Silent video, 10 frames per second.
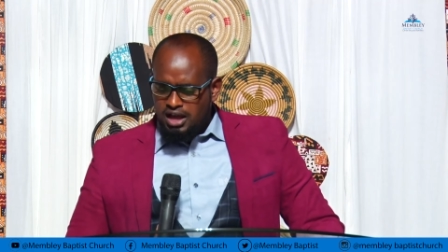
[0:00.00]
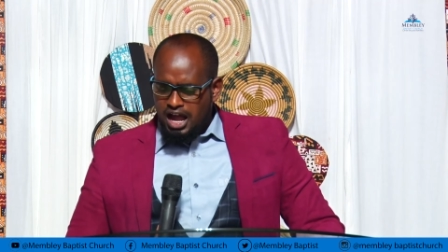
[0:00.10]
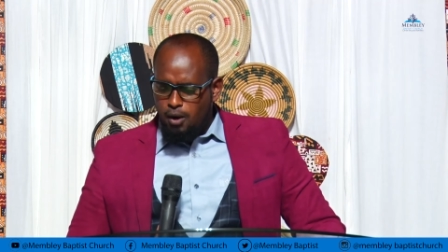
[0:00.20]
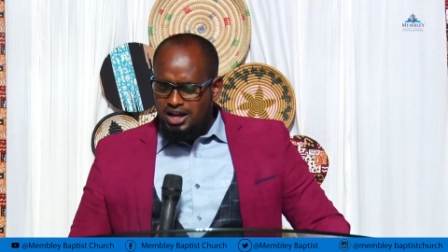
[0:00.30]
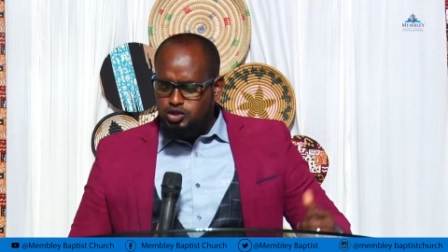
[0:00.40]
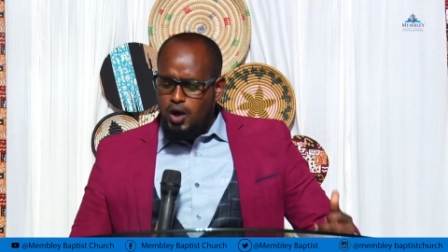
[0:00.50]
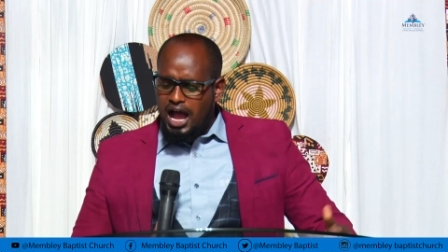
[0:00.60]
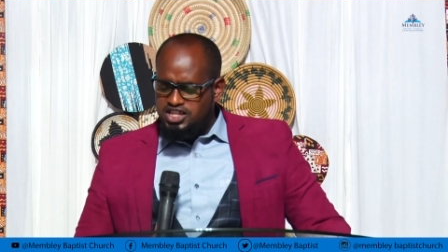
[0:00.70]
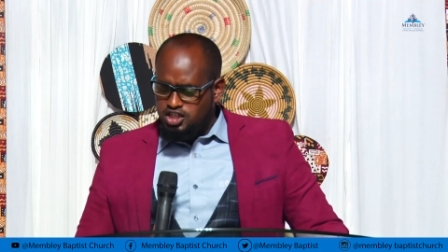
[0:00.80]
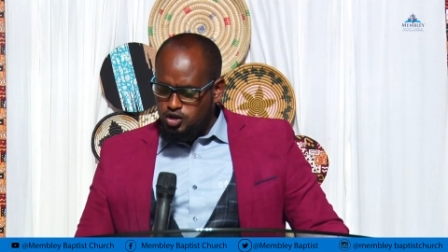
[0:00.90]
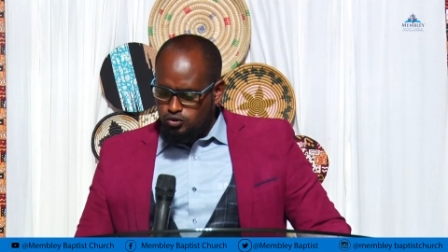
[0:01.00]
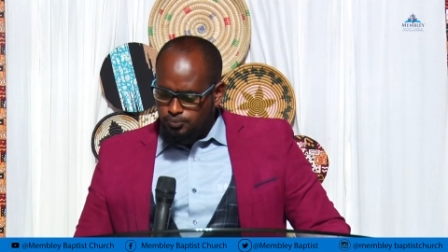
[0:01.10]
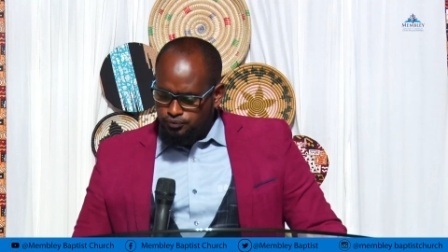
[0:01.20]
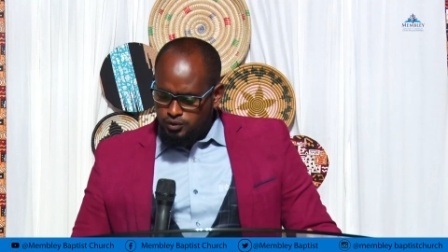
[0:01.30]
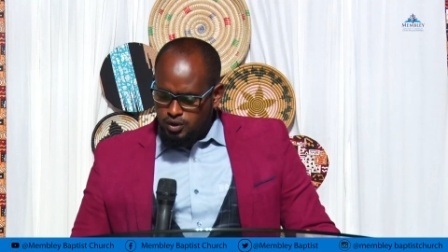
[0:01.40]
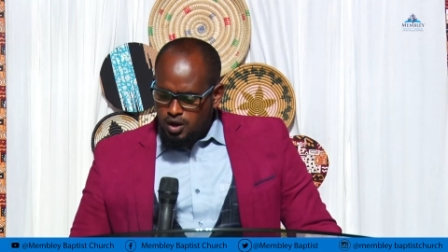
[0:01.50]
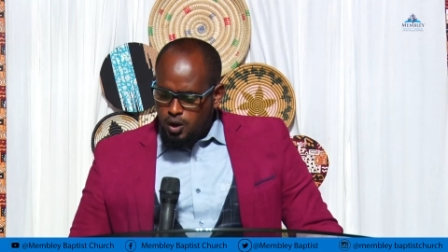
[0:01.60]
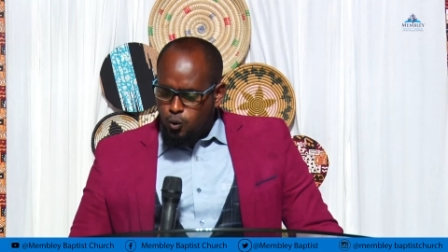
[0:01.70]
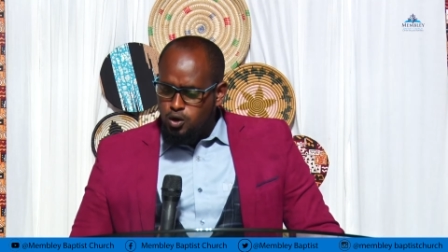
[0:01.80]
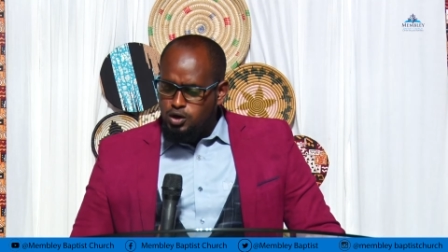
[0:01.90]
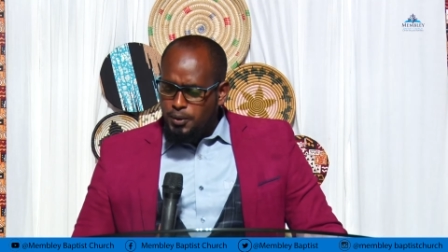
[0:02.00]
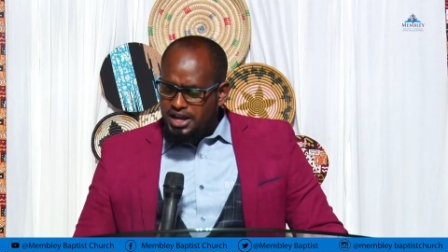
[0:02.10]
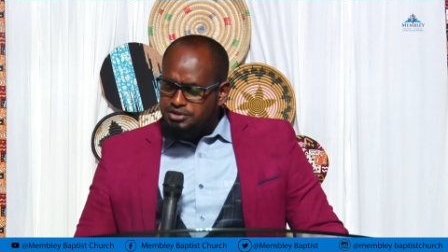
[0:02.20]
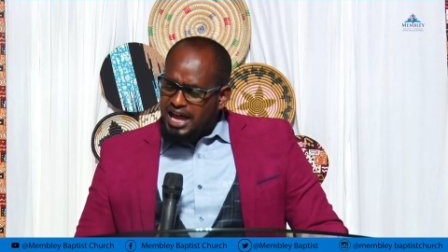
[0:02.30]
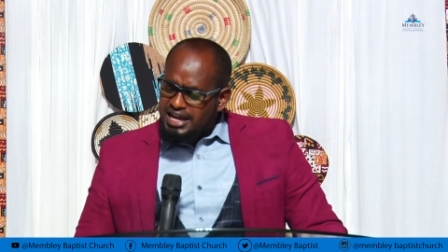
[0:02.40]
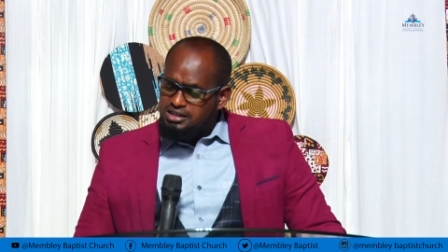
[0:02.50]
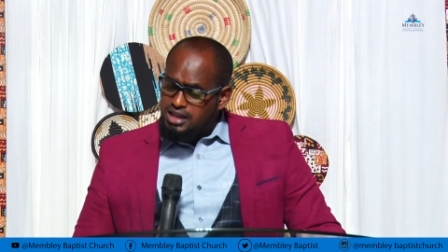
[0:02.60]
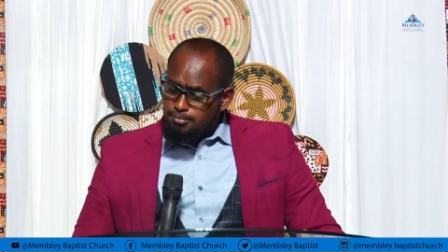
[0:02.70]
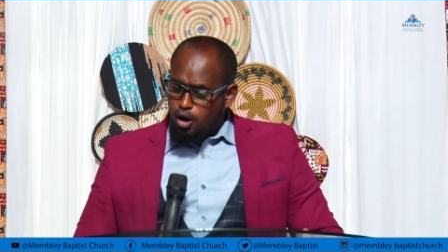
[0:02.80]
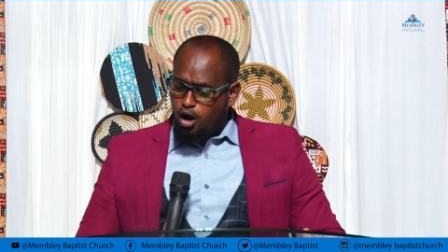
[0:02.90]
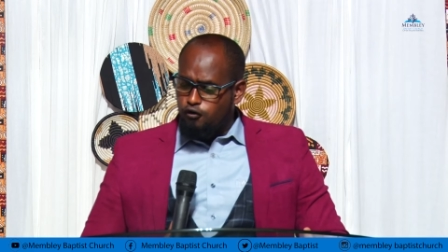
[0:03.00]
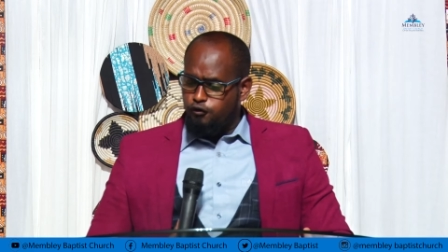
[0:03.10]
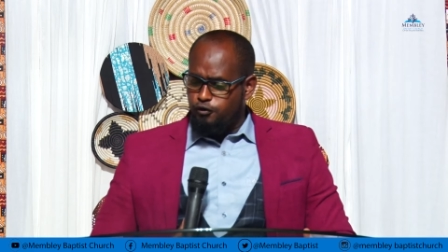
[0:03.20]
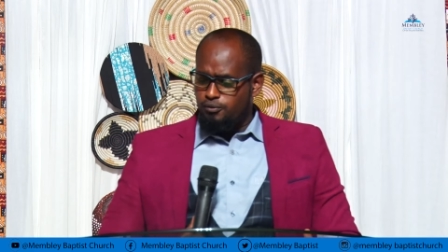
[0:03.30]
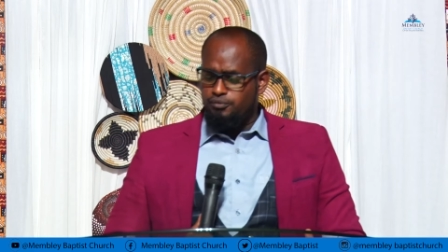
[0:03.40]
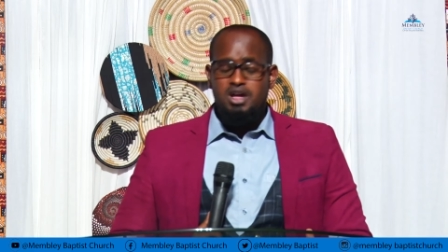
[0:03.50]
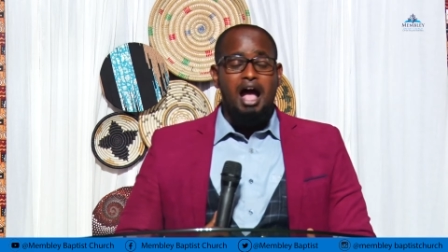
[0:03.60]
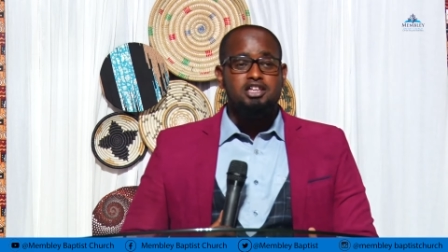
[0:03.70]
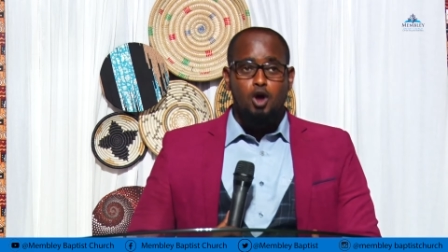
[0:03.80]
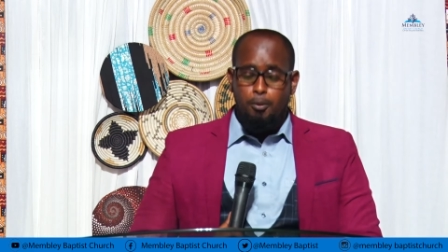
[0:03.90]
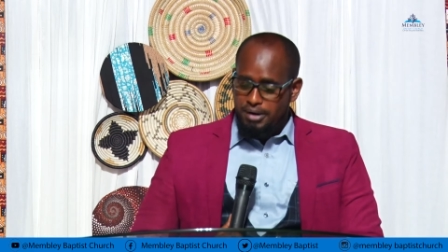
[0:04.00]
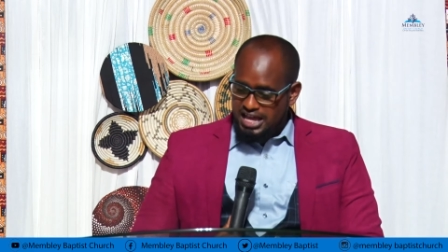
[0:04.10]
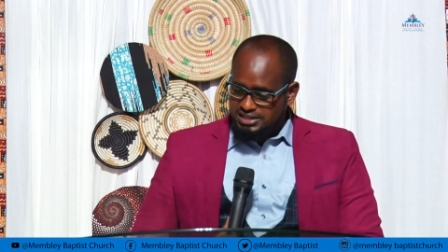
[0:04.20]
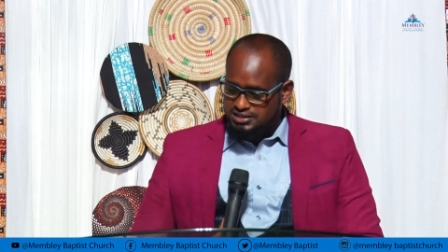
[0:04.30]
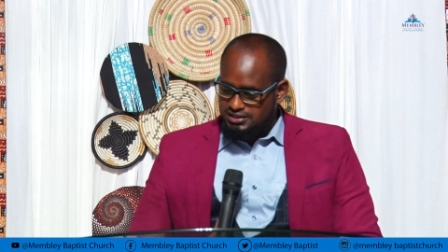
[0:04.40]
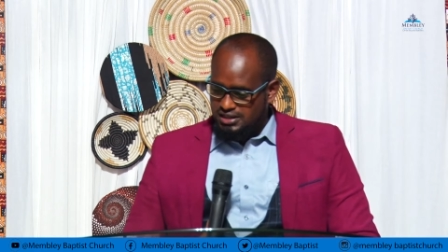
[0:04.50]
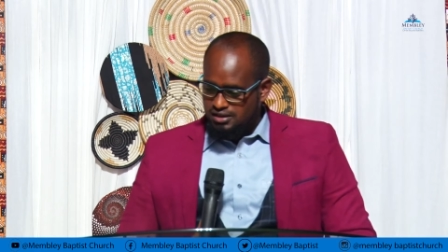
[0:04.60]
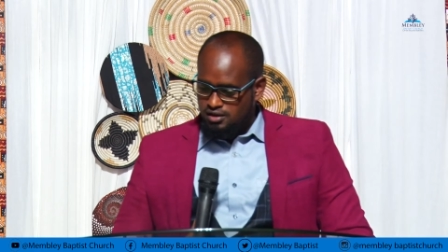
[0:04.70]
I want to ask you, will we write them off as hopeless?